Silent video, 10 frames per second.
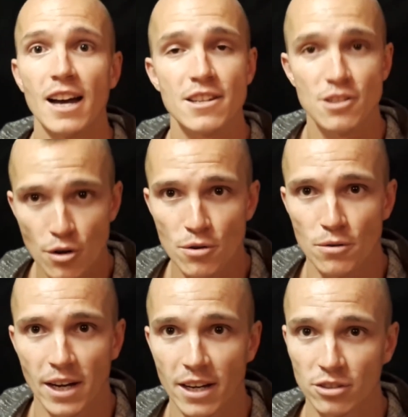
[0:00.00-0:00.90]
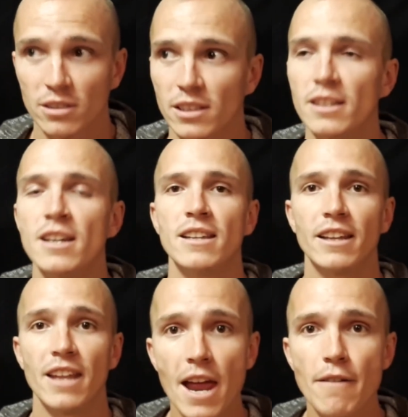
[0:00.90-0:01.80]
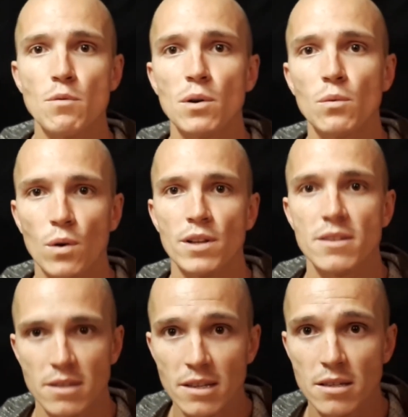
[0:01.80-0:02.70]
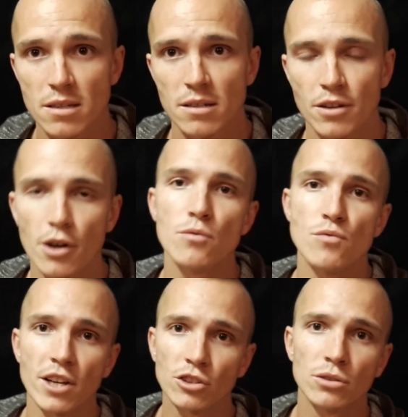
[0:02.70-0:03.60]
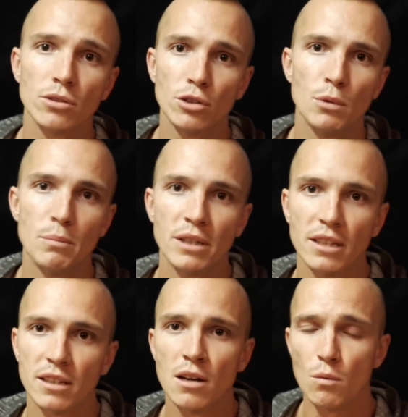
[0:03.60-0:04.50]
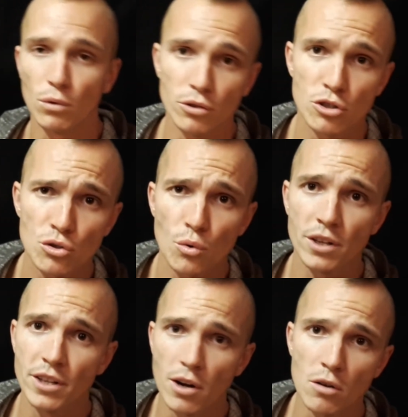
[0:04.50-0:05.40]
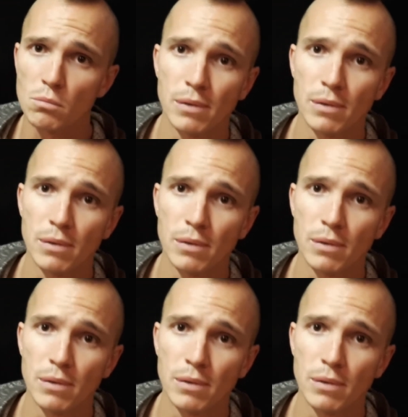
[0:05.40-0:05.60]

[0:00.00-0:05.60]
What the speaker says: know actually, that everyone wants this. No rational human being will destroy their own